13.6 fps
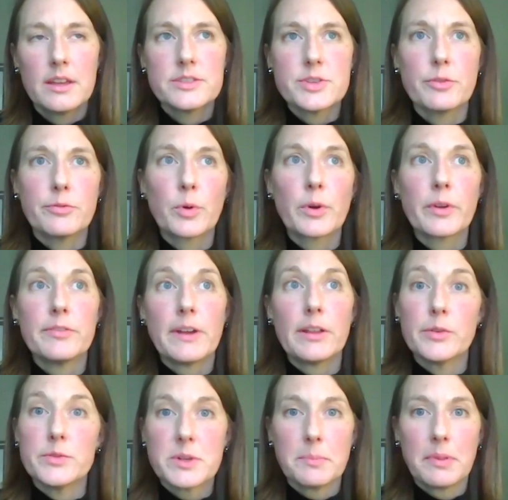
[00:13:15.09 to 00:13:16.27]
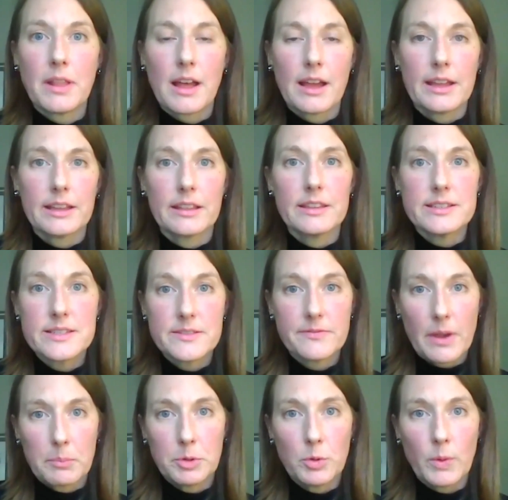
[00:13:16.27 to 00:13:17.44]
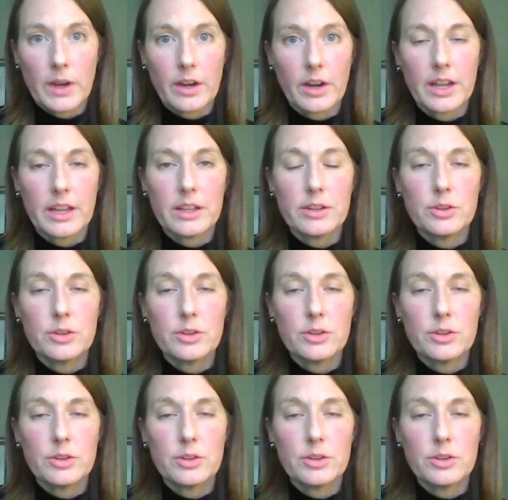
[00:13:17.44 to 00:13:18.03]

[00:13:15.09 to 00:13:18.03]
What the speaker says: So for the fellows applying this February,